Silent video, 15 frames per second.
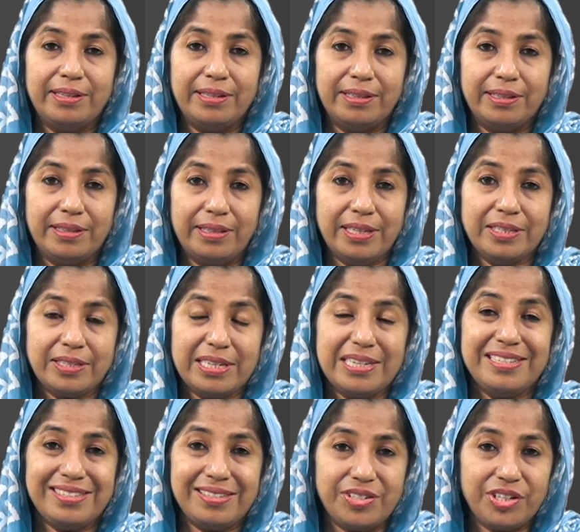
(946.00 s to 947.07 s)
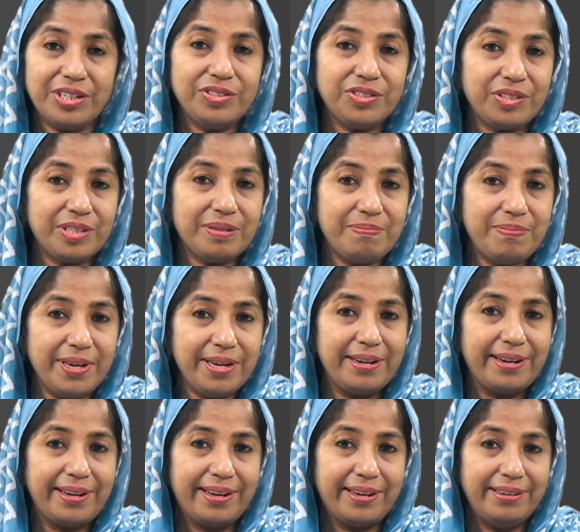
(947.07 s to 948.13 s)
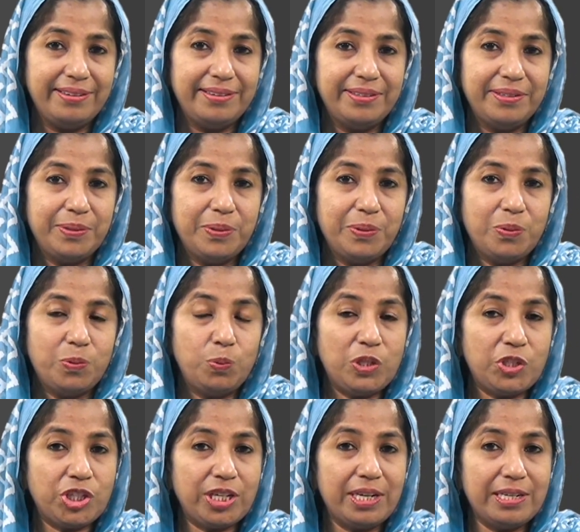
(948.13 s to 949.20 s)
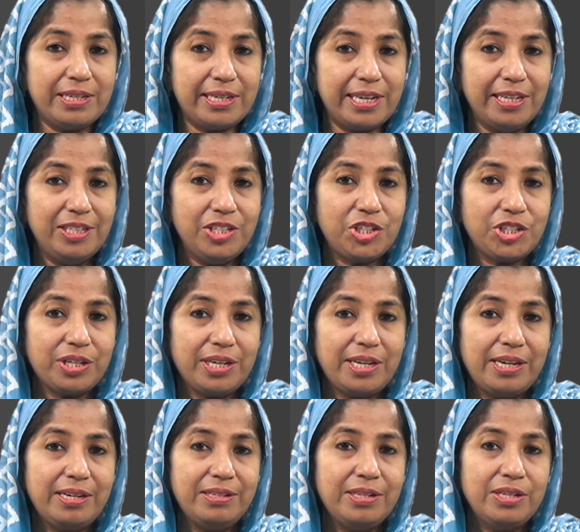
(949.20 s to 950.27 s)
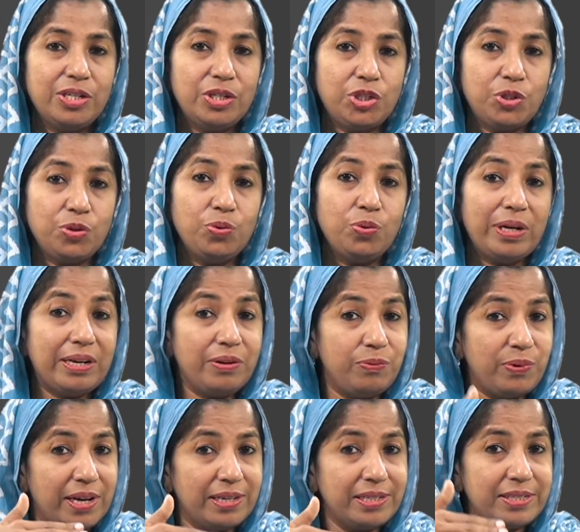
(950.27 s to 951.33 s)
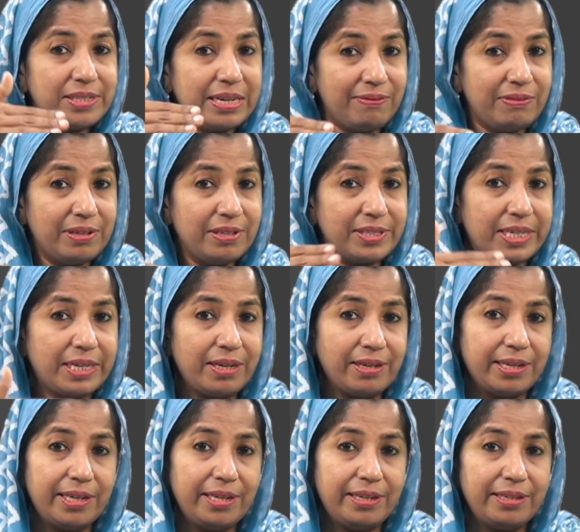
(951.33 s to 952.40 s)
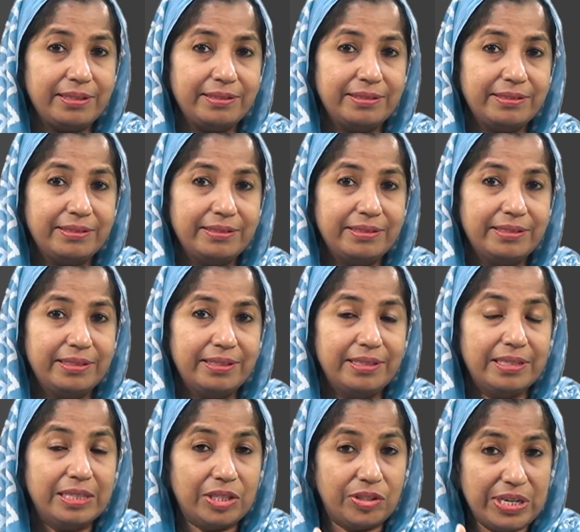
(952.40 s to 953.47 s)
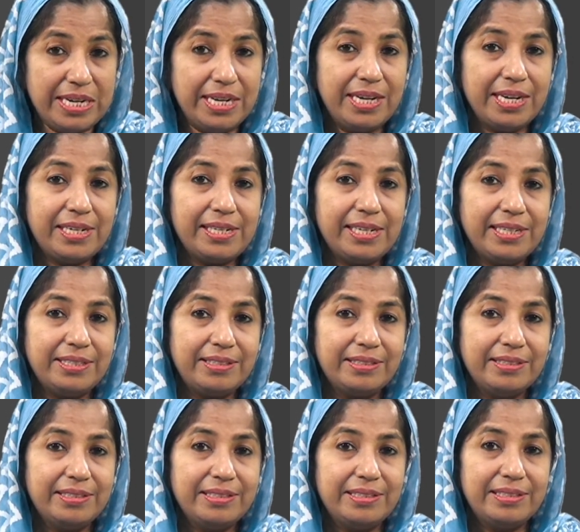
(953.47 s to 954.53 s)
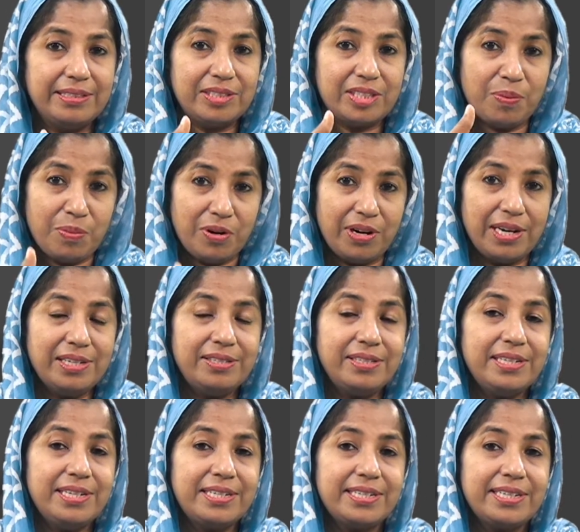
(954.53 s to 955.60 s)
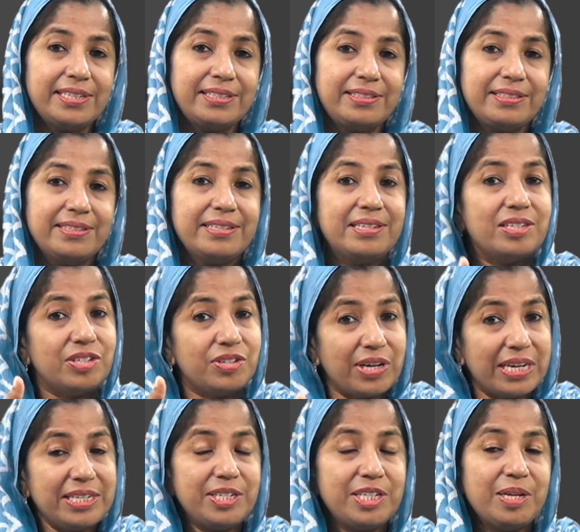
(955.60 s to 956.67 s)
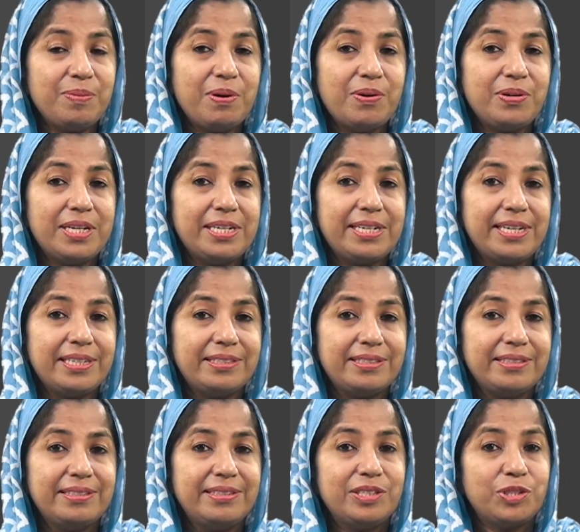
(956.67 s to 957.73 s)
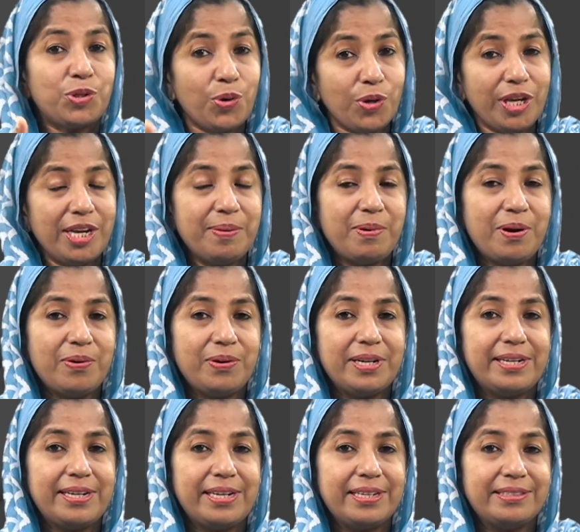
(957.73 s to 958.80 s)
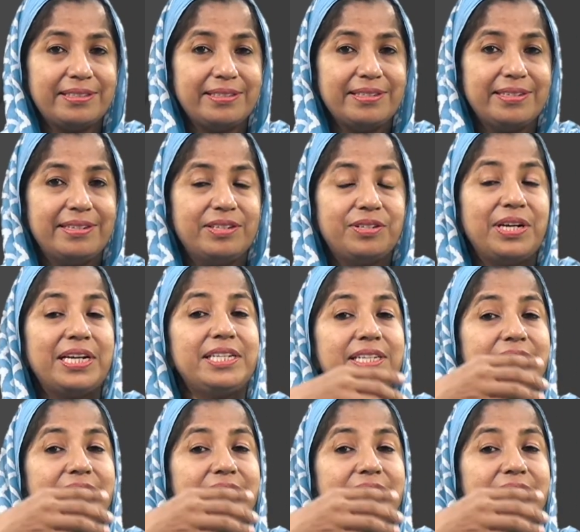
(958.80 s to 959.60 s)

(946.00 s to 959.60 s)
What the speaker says: this is just a beginning which can take the child to advanced levels like reading a text, summarizing a text, writing about a text, talking about a text, writing a